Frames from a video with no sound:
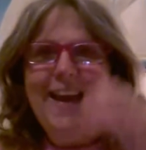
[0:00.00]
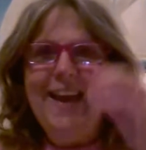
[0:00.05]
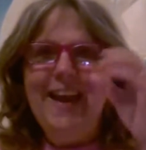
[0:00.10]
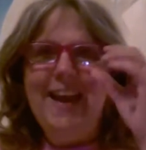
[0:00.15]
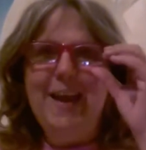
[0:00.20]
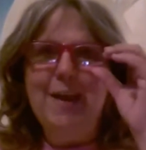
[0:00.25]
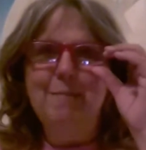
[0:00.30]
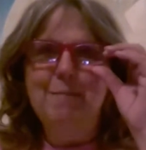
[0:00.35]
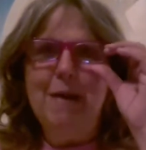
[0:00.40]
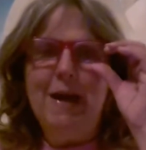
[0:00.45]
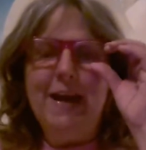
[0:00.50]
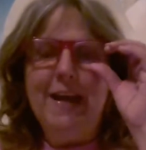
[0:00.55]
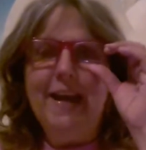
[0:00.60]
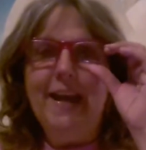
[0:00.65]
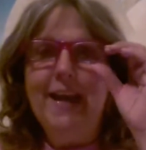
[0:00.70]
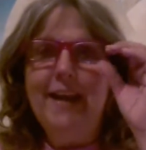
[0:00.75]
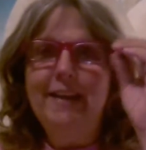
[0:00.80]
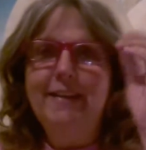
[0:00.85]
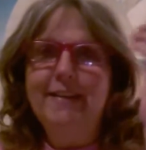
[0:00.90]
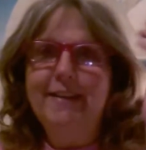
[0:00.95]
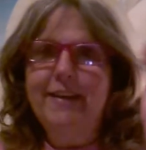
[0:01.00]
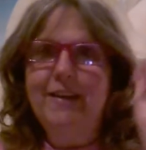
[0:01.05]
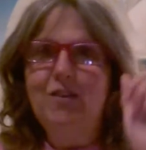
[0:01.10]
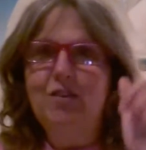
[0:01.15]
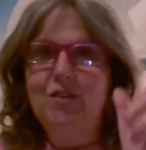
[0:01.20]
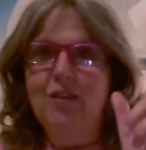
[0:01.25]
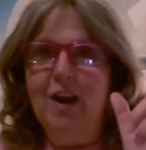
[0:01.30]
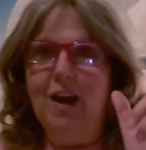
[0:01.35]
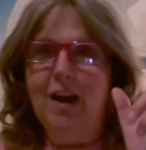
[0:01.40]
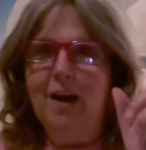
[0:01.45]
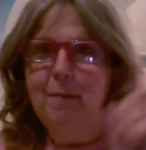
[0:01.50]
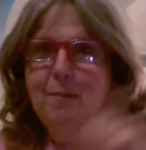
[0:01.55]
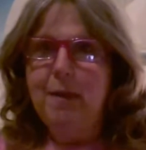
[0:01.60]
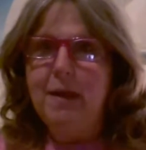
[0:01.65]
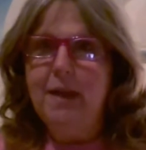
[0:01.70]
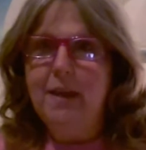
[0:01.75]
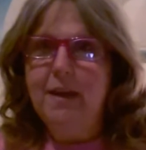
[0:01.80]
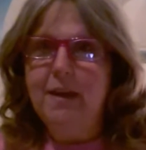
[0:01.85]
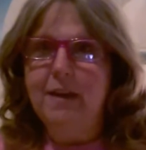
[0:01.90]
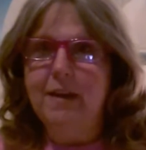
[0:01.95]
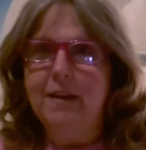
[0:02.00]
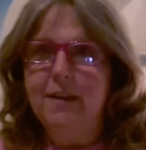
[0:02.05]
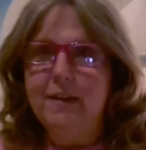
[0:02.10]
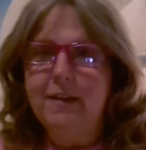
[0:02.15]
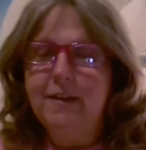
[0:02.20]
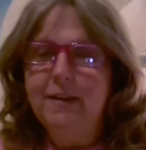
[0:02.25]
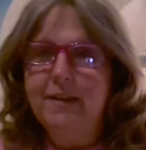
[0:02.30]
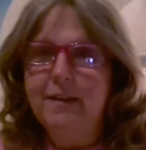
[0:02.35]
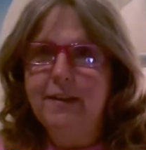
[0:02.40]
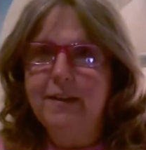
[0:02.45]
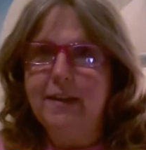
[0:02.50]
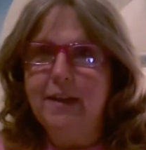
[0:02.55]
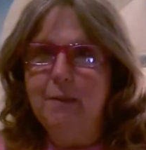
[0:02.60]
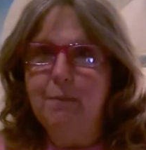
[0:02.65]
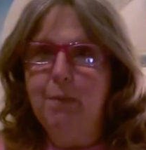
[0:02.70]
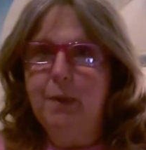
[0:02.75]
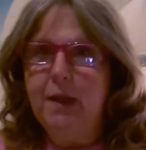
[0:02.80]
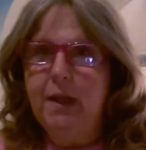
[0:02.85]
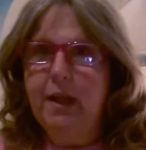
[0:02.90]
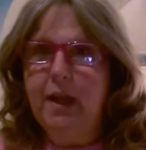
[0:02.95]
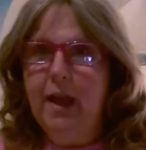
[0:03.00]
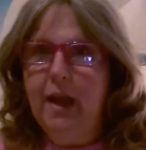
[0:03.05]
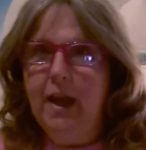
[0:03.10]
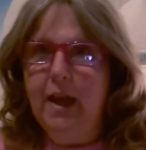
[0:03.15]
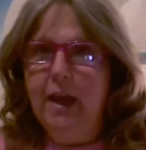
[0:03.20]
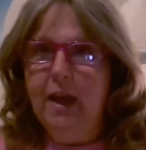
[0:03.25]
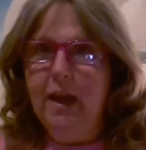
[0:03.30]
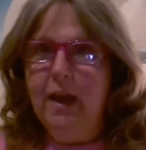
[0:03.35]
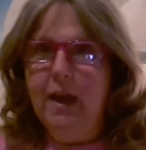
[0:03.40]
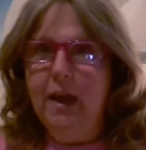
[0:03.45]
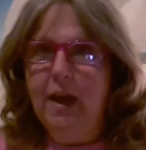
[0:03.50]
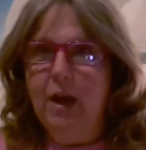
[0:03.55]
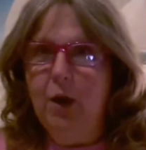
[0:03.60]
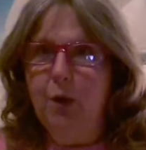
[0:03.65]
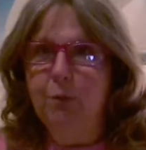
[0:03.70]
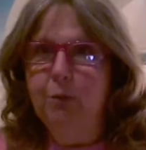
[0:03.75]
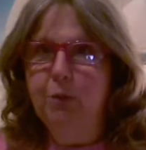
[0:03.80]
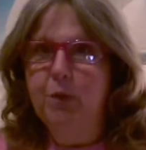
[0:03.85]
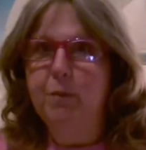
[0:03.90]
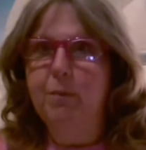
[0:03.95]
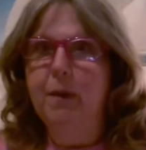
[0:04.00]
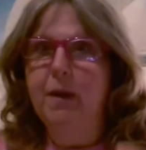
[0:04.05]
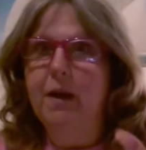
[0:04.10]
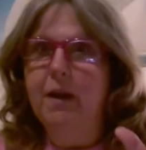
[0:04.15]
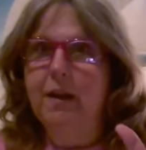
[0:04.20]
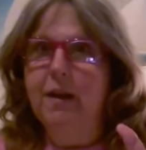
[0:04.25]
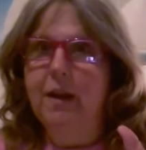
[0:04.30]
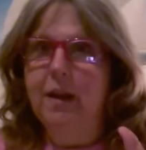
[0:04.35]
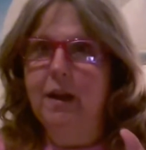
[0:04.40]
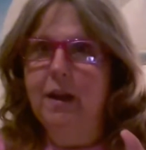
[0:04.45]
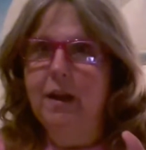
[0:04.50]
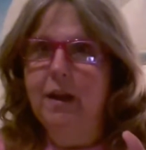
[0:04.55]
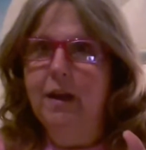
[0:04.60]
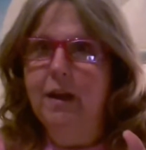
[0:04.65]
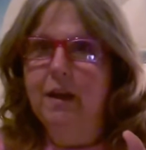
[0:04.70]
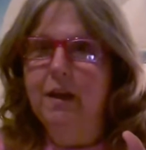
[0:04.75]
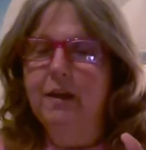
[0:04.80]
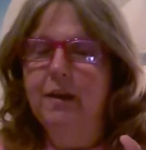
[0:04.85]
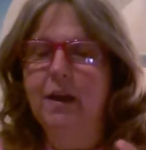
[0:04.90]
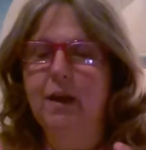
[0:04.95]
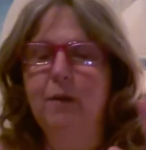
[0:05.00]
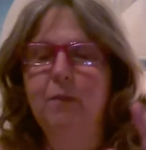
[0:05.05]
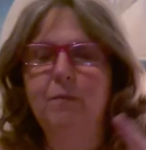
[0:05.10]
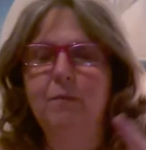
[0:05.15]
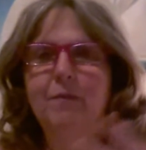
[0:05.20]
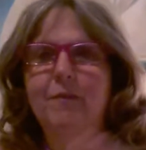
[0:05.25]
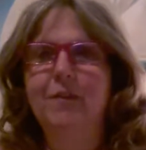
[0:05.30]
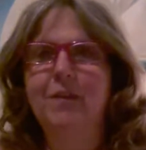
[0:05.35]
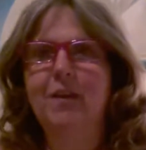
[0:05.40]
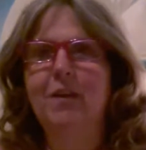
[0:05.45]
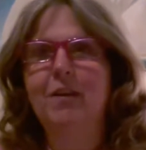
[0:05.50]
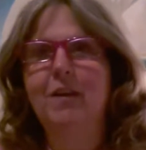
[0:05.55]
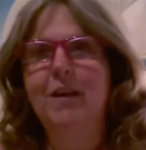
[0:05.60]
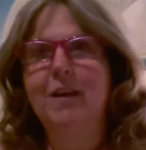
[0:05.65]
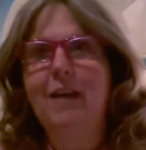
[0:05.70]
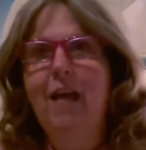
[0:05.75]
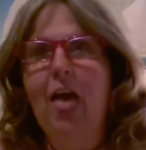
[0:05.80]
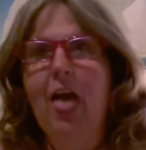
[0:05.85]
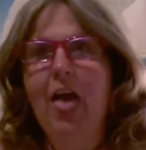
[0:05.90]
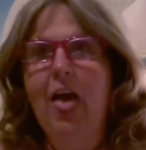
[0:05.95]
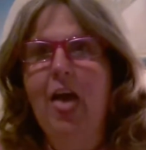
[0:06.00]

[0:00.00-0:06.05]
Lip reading: And my Etsy shop is Simply Homespun. Nope, sorry.